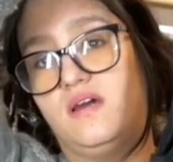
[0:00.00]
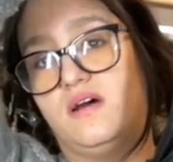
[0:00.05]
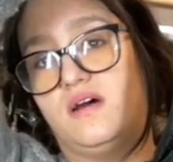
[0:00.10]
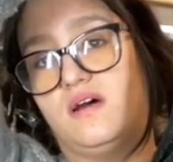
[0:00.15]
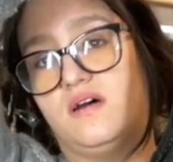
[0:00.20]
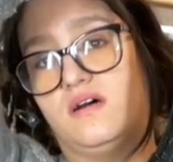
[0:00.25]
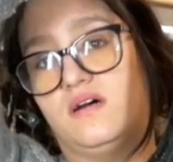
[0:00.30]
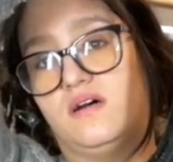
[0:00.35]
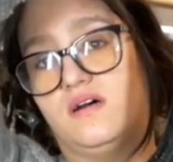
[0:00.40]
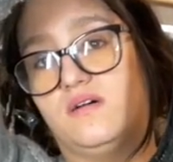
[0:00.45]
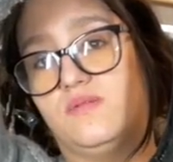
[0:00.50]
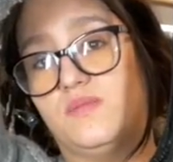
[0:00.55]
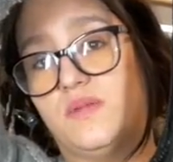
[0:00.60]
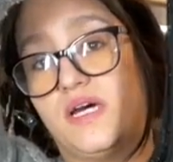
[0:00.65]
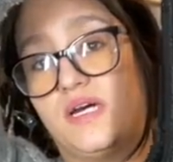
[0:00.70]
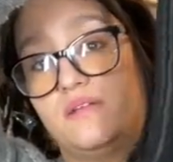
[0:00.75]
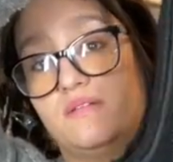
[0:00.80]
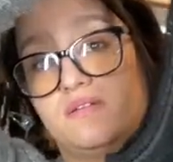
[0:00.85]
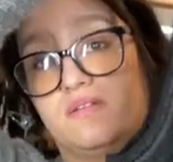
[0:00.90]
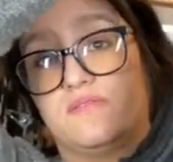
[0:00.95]
Um,
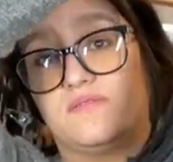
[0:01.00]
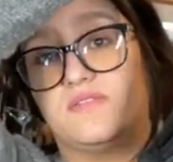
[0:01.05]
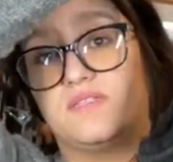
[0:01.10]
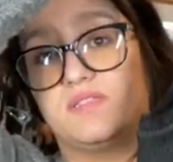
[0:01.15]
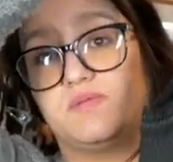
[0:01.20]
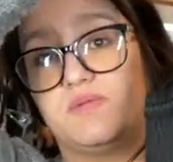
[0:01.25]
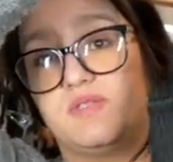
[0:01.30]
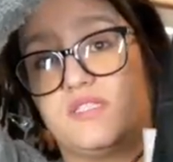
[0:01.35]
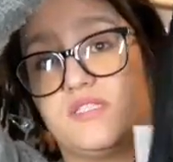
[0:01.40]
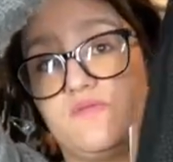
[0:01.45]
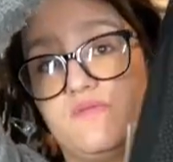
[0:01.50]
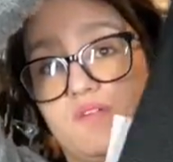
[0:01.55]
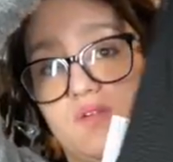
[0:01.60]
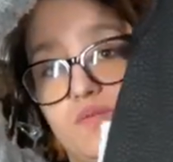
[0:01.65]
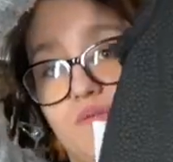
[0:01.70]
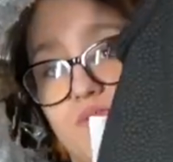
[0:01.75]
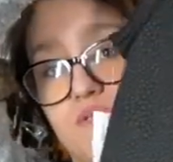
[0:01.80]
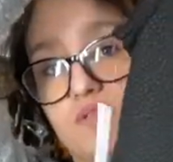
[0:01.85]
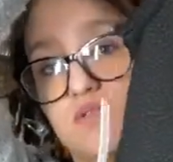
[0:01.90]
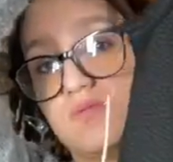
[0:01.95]
I don't know if this specific
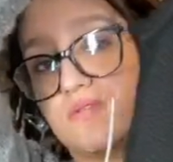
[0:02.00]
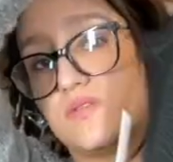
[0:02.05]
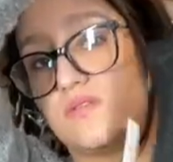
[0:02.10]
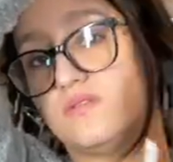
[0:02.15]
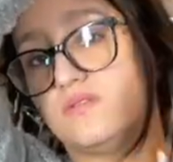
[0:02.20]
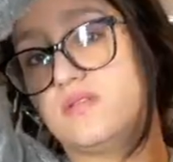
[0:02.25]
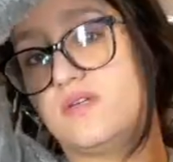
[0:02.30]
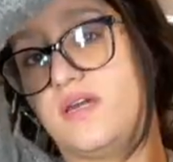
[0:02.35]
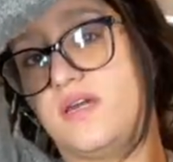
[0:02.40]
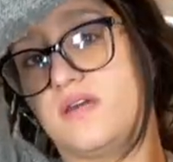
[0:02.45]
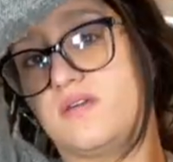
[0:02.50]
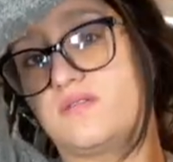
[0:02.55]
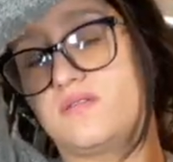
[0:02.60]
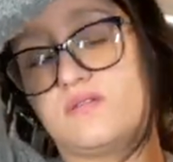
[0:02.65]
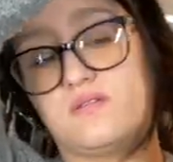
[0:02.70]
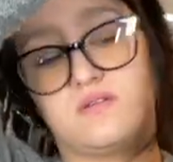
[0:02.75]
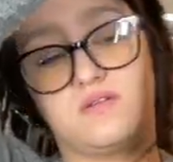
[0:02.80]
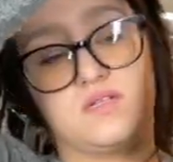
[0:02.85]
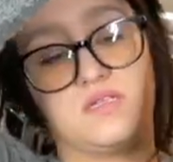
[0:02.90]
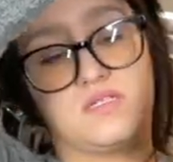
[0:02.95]
piece was sold at
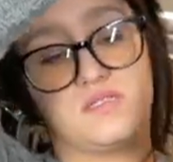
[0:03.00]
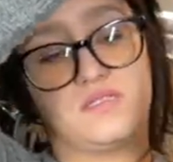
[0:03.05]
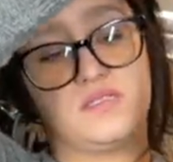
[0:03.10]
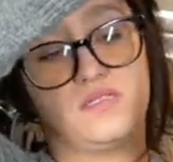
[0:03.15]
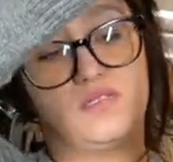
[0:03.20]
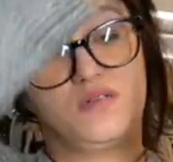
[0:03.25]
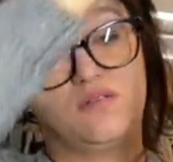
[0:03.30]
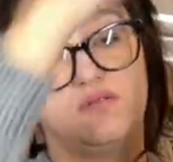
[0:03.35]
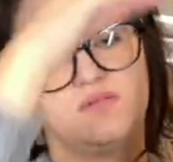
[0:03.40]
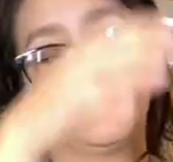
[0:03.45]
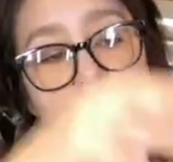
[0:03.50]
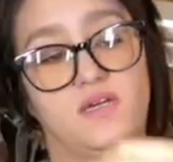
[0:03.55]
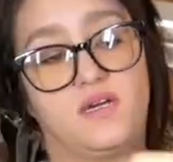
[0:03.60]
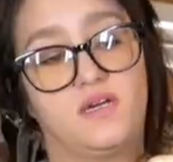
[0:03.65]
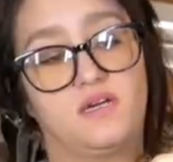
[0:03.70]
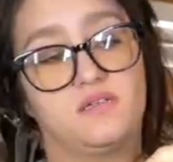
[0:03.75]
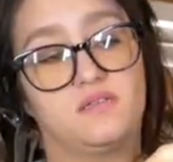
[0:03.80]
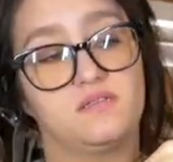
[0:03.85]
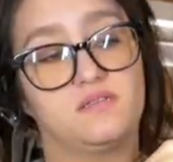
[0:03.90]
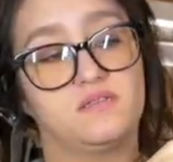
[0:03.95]
Anthro because it only
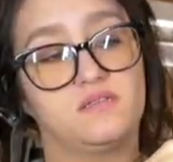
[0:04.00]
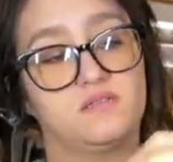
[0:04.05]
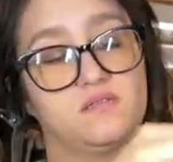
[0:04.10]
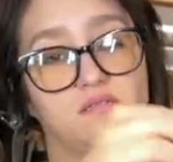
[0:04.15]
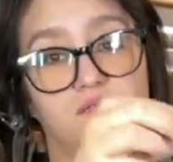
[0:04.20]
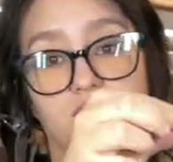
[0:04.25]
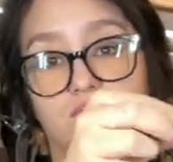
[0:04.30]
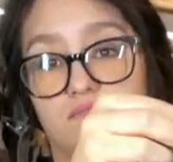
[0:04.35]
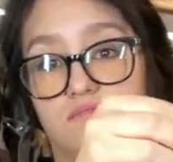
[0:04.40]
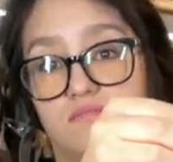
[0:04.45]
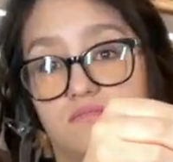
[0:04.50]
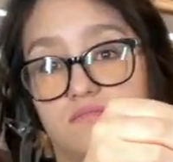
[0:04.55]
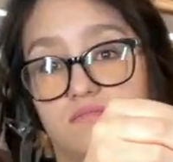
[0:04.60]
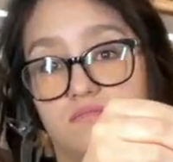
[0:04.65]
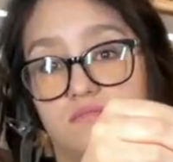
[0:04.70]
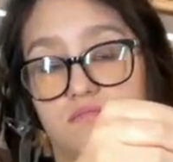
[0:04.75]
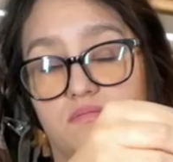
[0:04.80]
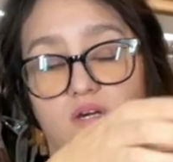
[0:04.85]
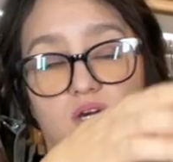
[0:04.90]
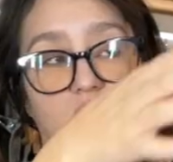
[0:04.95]
has
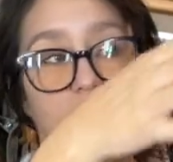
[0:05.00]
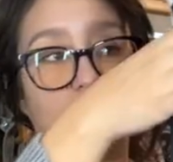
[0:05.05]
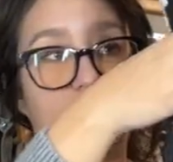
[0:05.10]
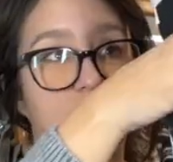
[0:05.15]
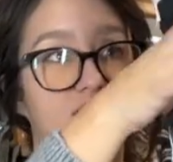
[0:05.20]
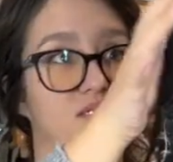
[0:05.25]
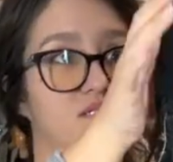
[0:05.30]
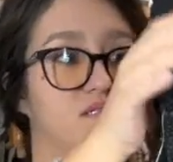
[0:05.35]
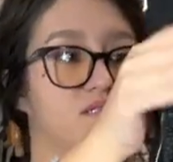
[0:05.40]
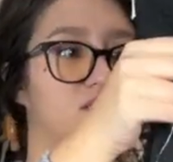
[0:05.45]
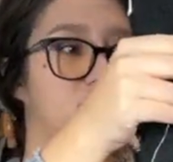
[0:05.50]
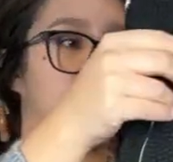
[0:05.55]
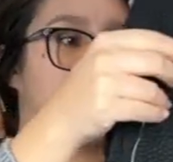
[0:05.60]
a Weston